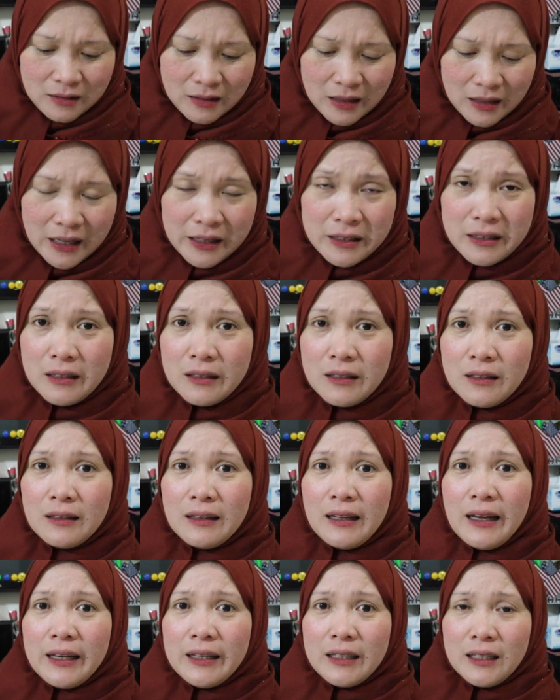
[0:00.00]
I
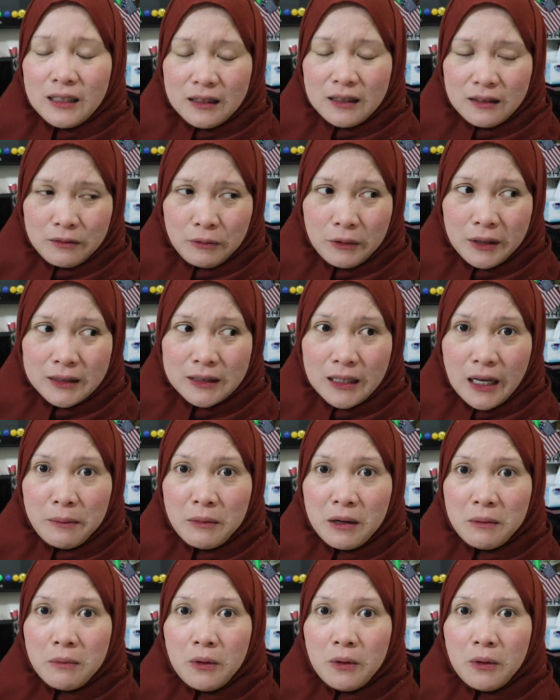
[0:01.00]
didn't like it. One time I